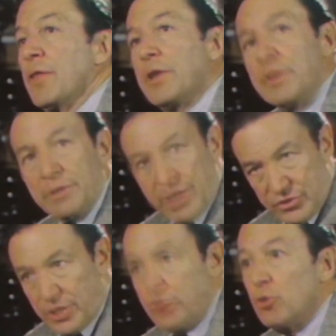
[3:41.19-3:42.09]
that in,
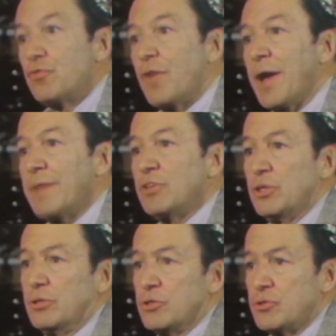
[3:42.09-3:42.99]
let's say, those 5
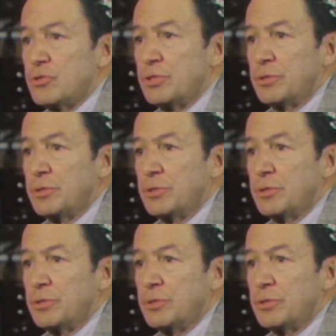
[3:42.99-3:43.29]
years,